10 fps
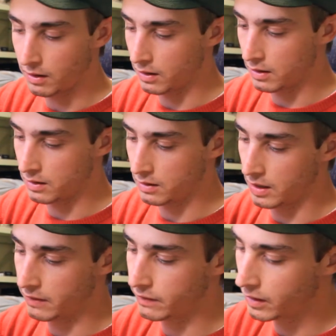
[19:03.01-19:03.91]
the
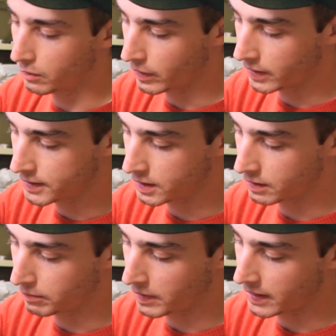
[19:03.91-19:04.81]
leveling wedge
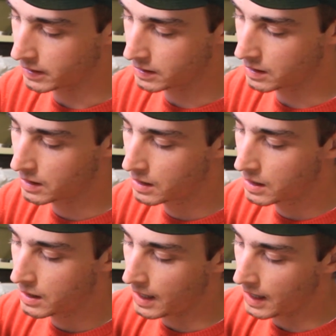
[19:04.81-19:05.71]
in place,
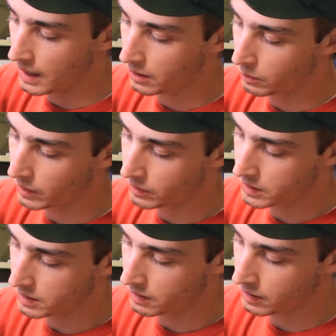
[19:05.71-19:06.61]
and we are
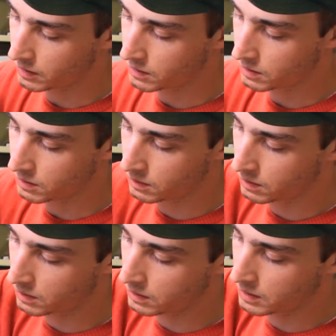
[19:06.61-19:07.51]
just going to
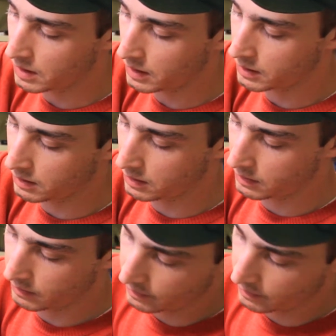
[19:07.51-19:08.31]
tighten